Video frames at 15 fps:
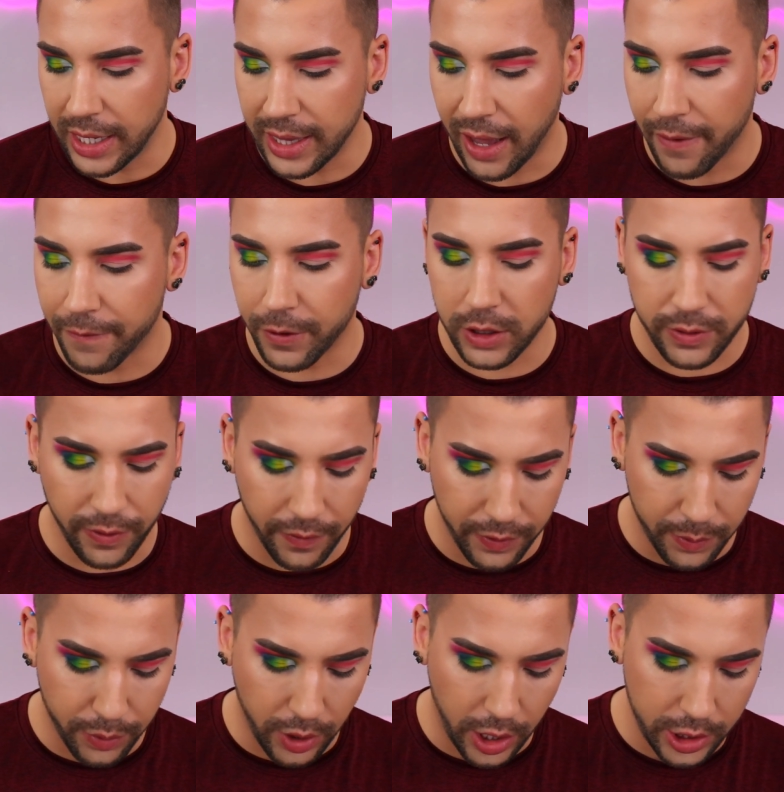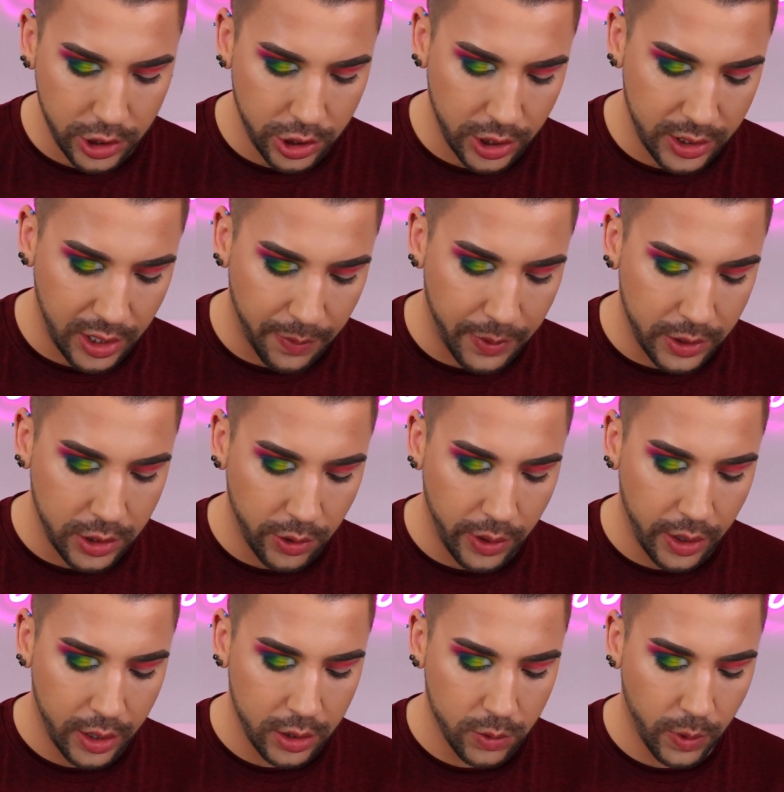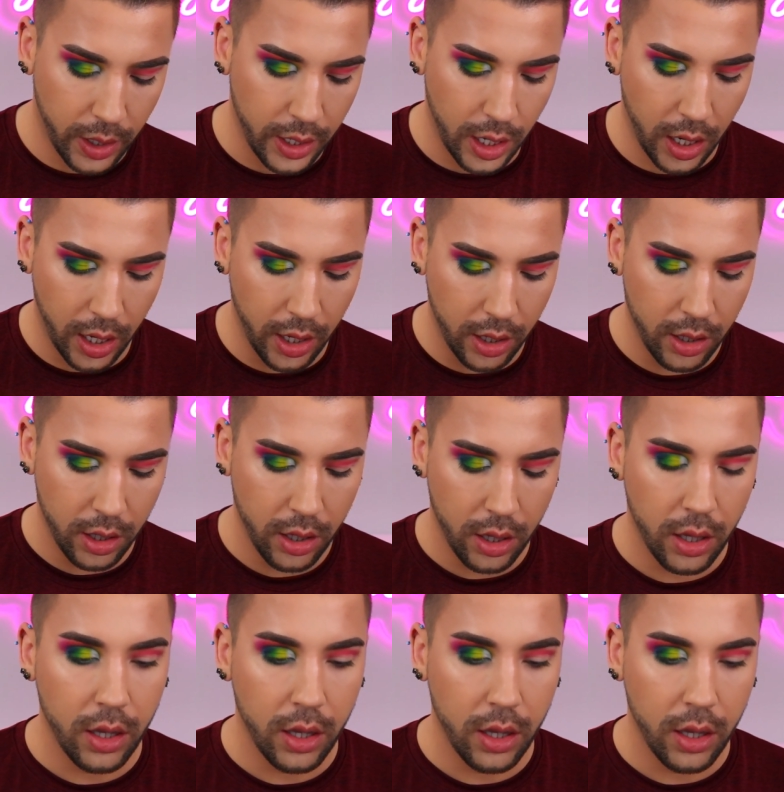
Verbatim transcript: take that first fluffy brush, just dip into it, cause why not?